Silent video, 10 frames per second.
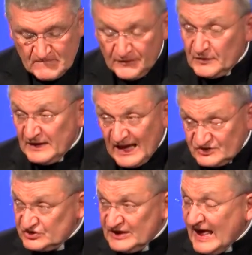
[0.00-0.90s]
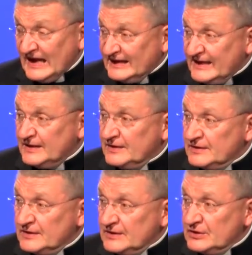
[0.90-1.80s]
their nationality,
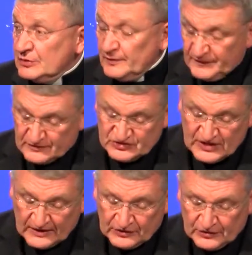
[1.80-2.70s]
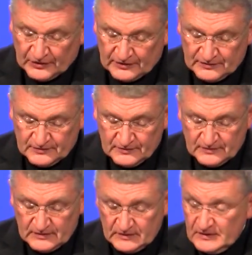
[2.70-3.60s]
or their gender.
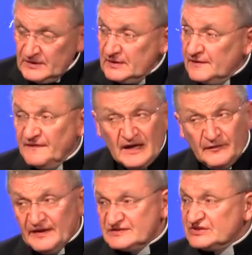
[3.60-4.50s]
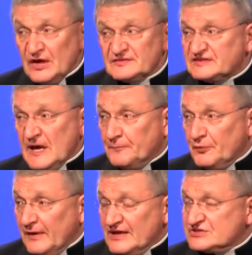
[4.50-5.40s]
There is no
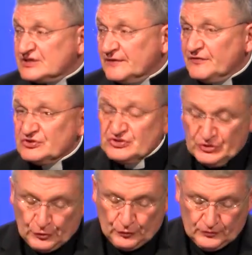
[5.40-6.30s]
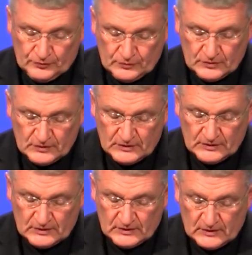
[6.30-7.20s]
separation of the two.
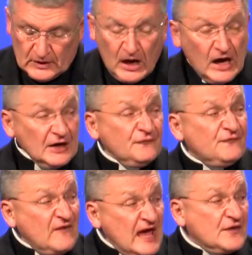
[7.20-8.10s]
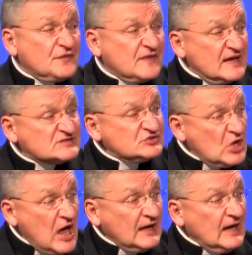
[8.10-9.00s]
Our faith does
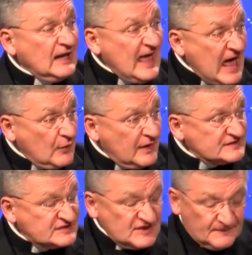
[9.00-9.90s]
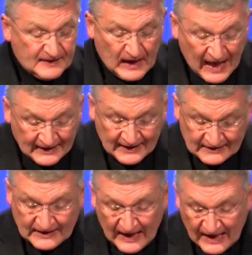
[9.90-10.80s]
not allow us to be
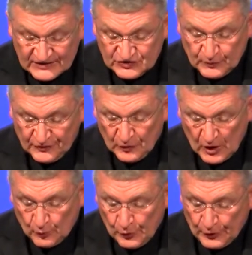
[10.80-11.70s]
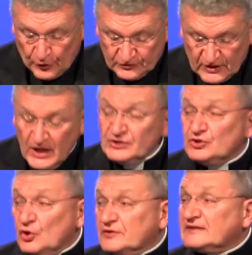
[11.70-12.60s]
unengaged with our world,
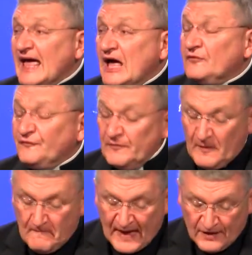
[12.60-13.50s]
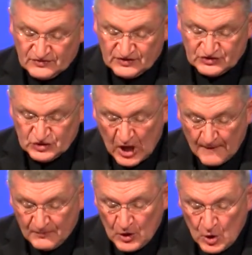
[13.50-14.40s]
to look down from the
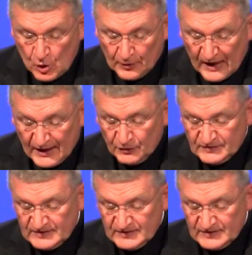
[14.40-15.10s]
mountaintop or huddle